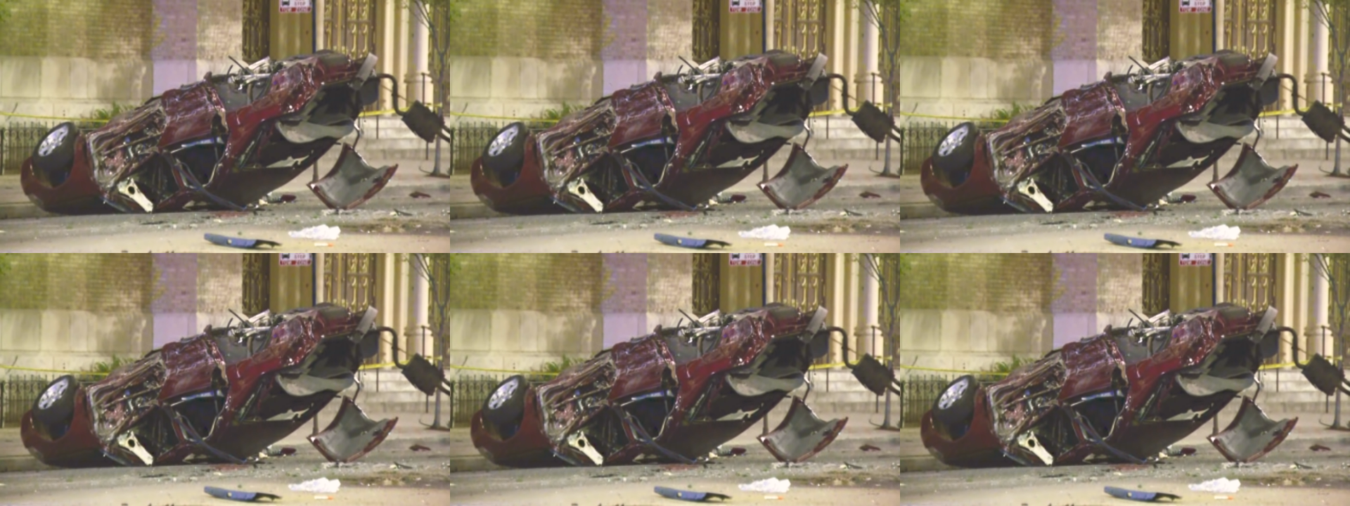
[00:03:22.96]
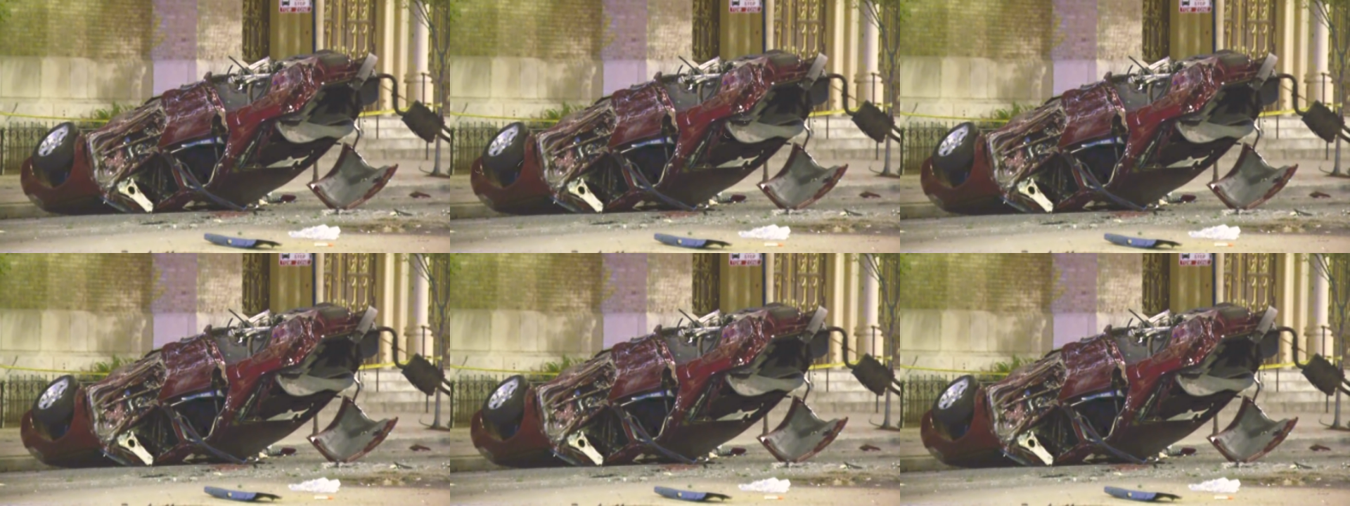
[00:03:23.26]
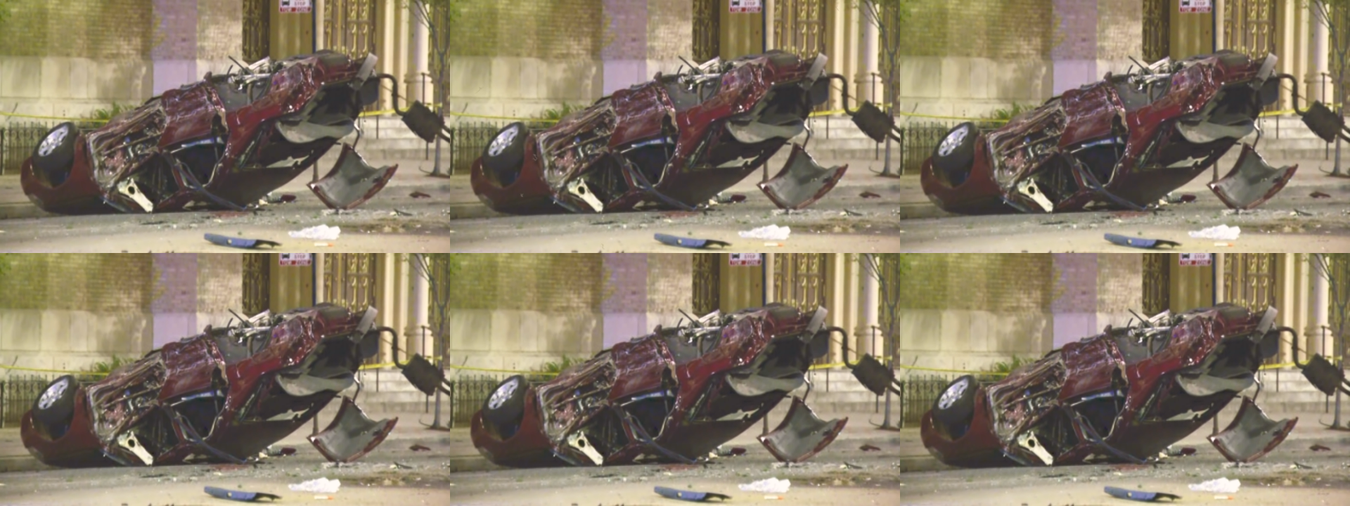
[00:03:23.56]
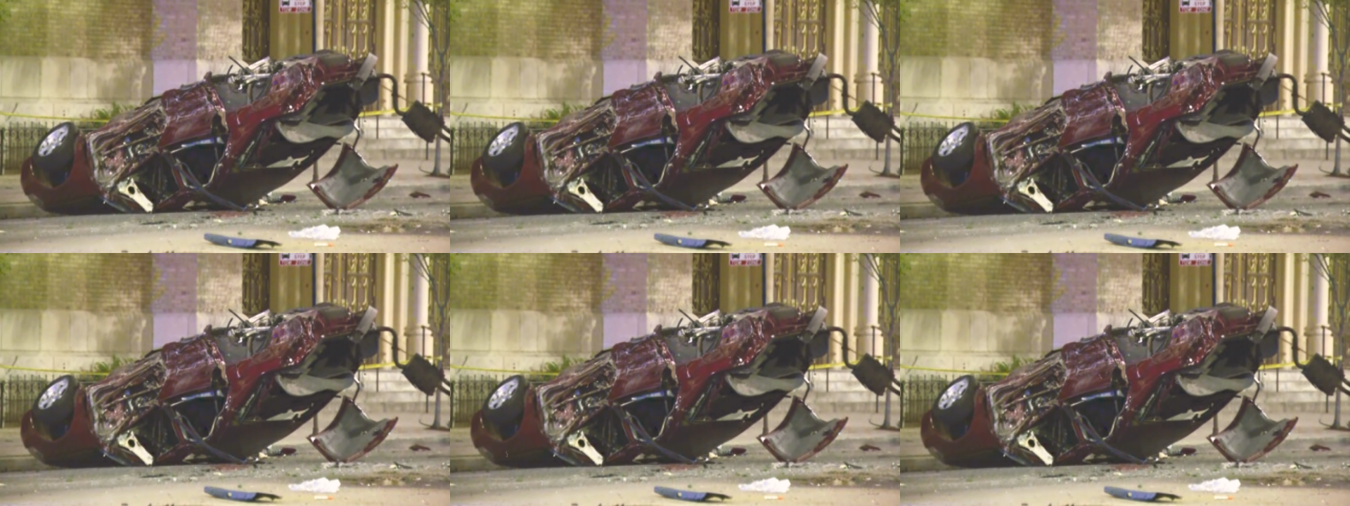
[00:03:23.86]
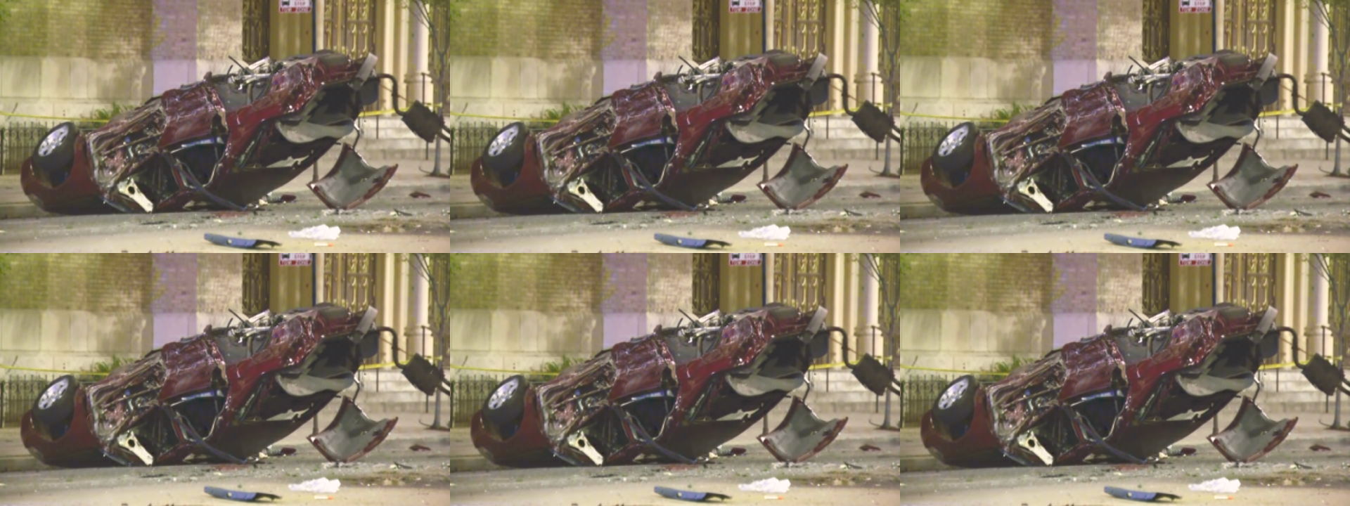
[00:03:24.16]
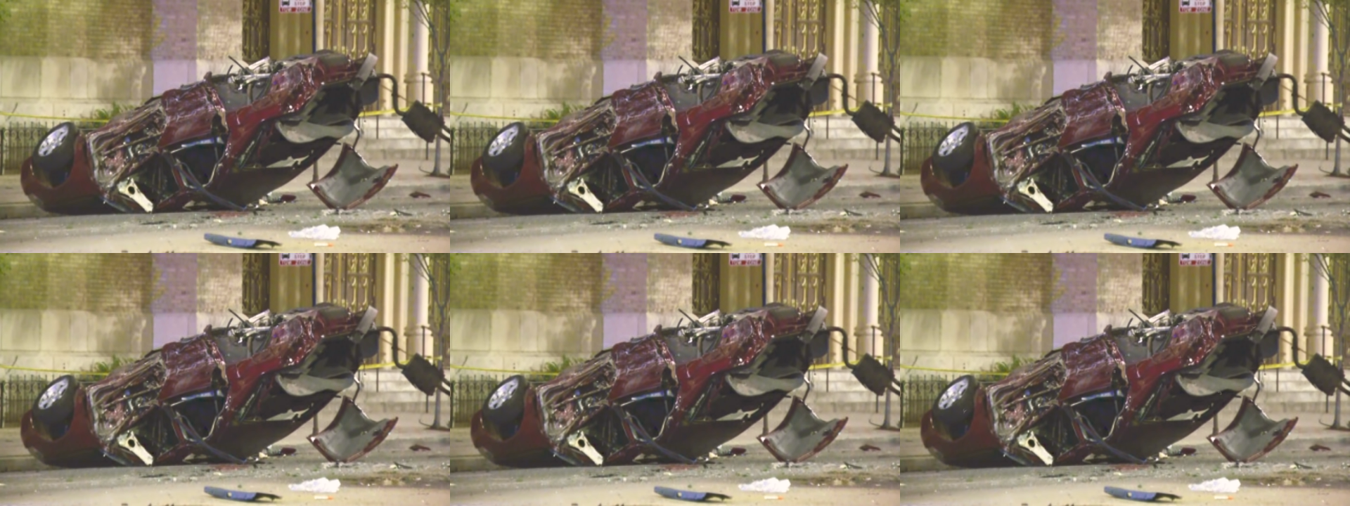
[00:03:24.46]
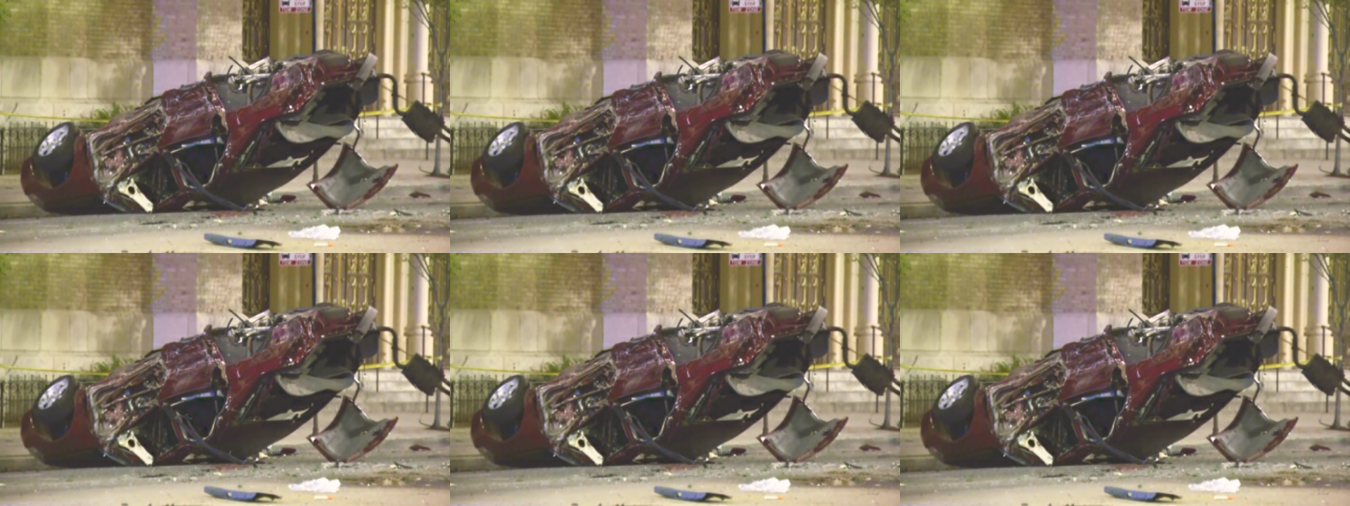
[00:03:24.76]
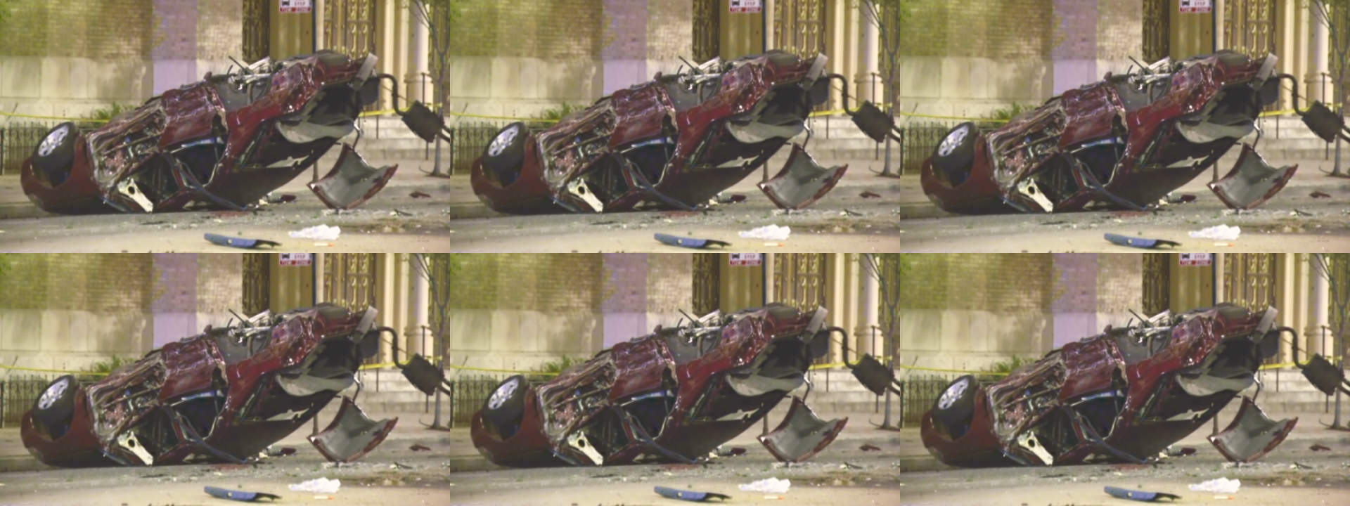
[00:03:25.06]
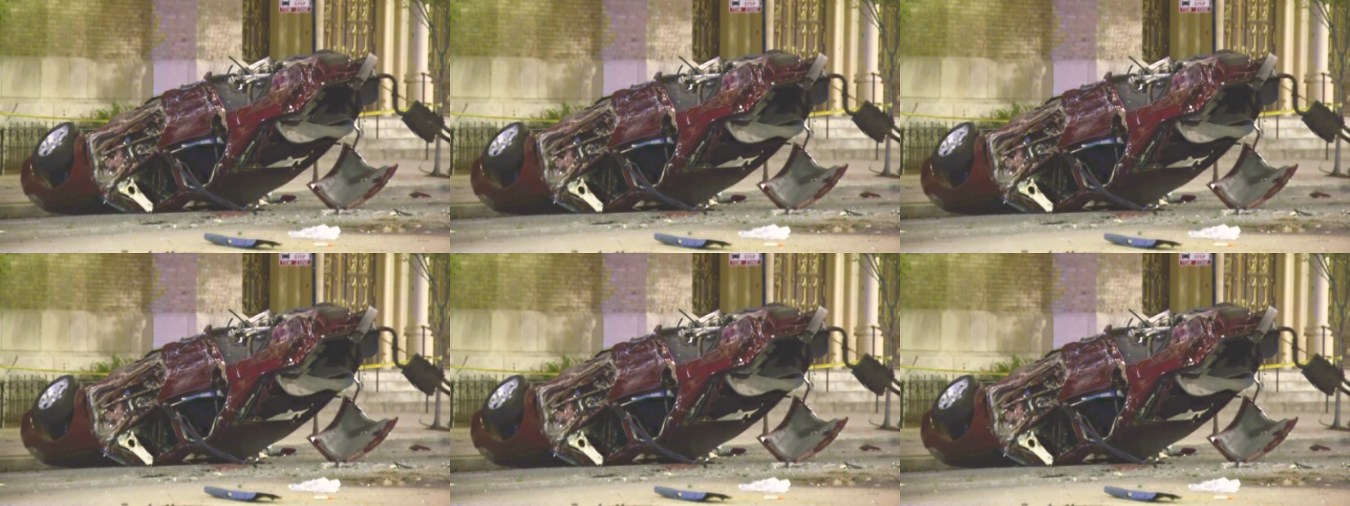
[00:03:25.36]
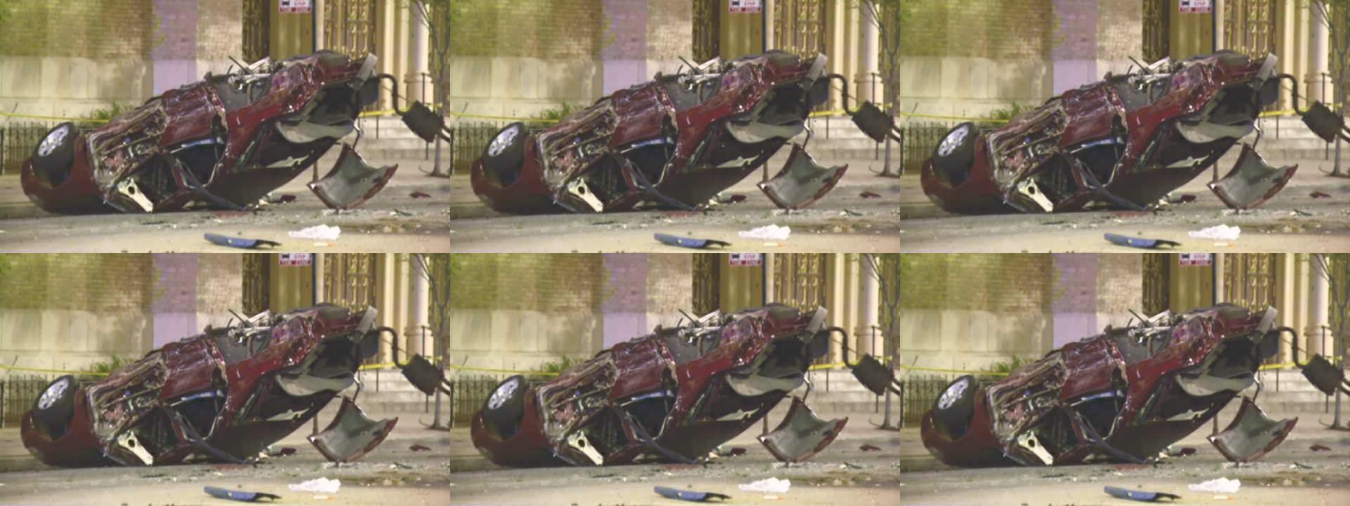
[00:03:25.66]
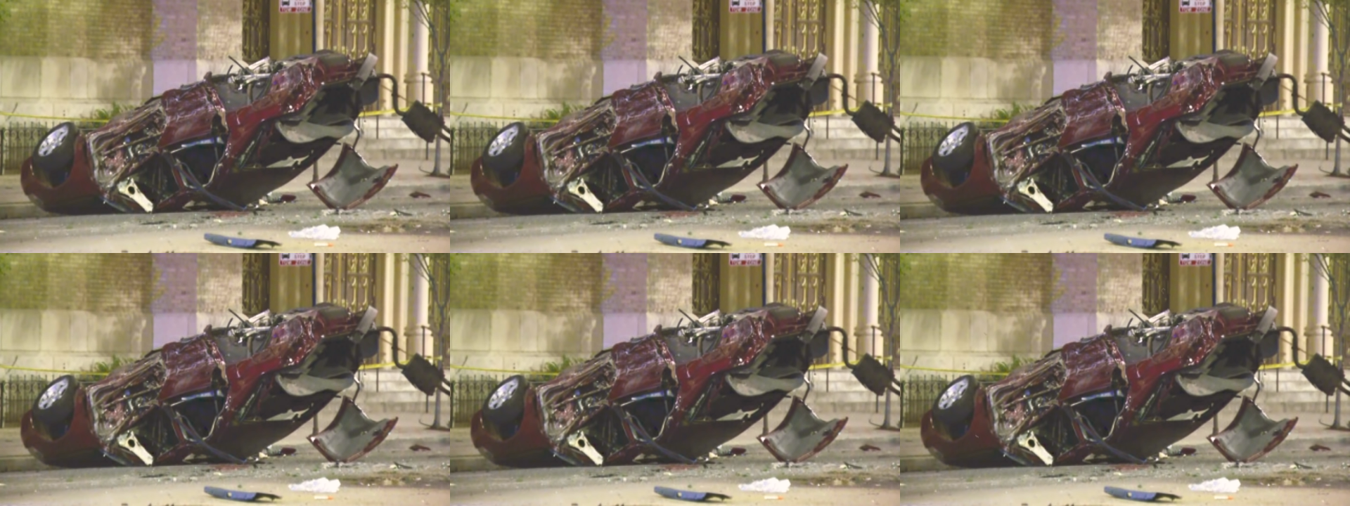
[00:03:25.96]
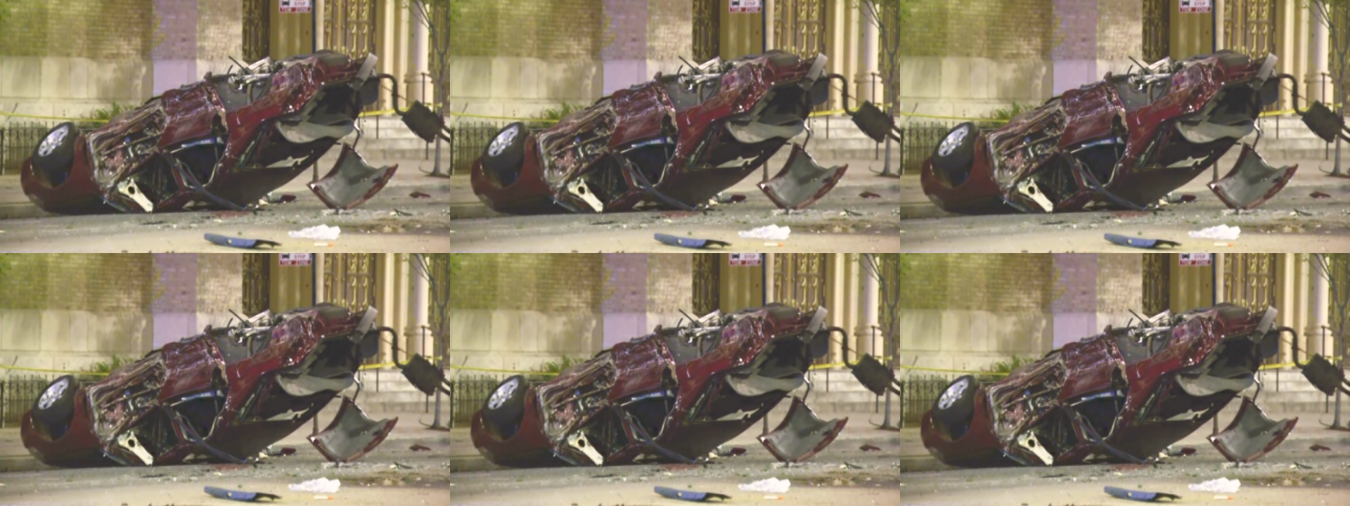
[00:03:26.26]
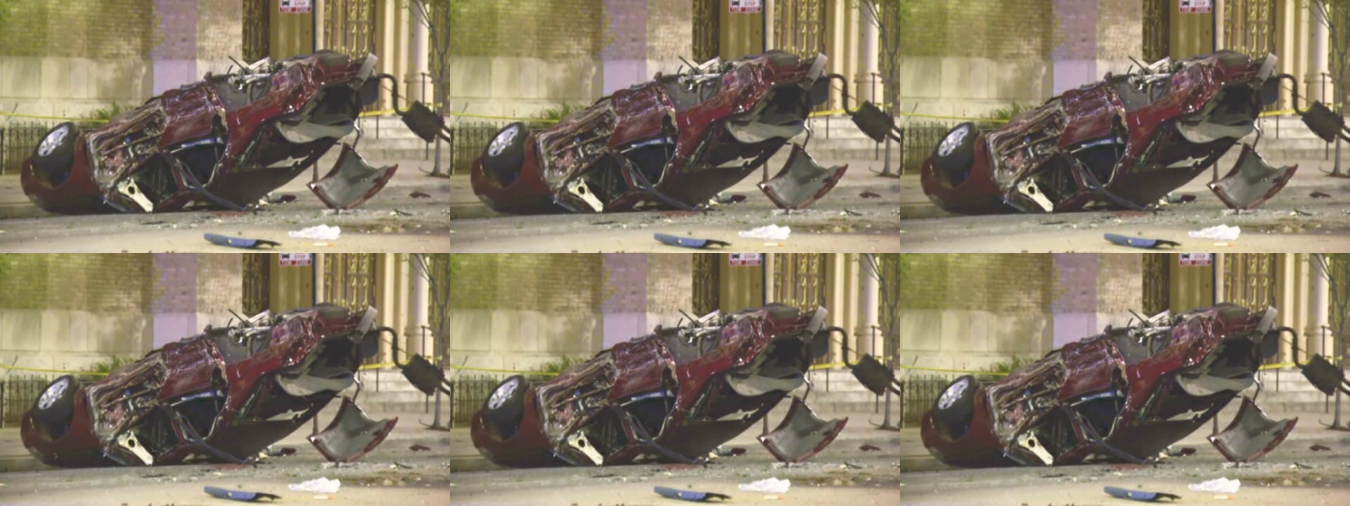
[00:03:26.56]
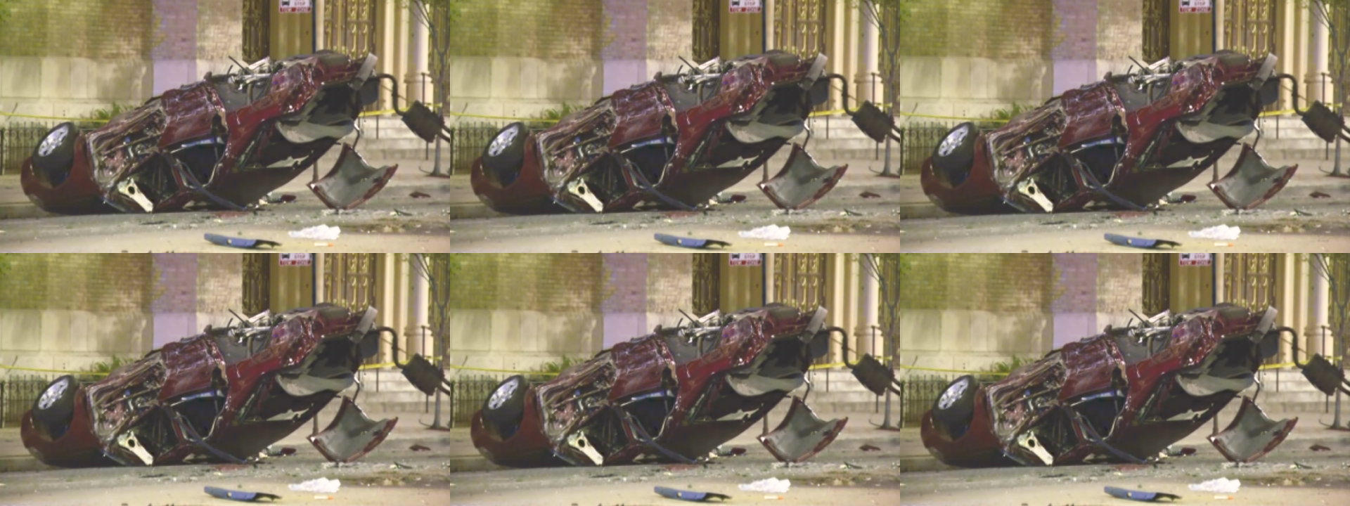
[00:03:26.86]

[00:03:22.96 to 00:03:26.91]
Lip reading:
[unreadable: no face in view]